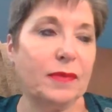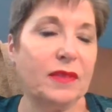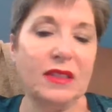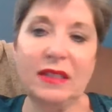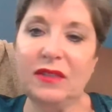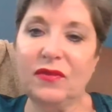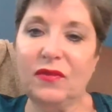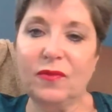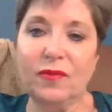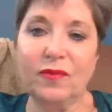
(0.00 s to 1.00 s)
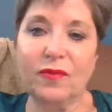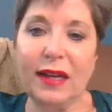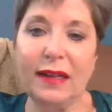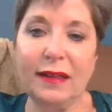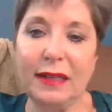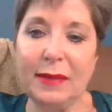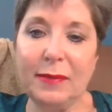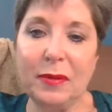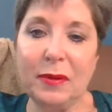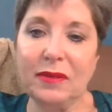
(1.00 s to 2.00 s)
just as vitally
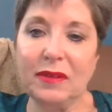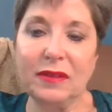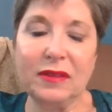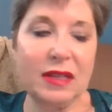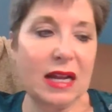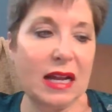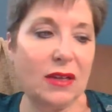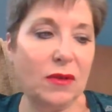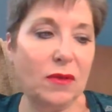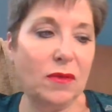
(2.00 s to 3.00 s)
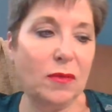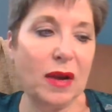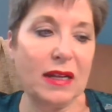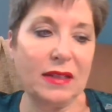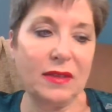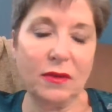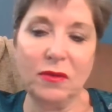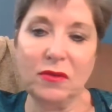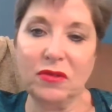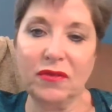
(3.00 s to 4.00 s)
important, new products are
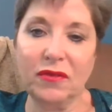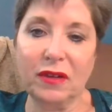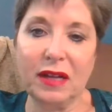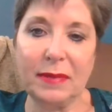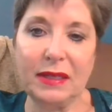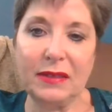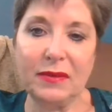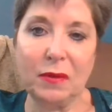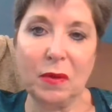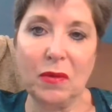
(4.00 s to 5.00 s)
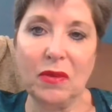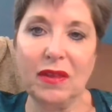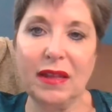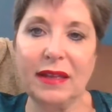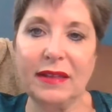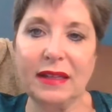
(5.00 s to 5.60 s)
crucial for a company's growth. Like I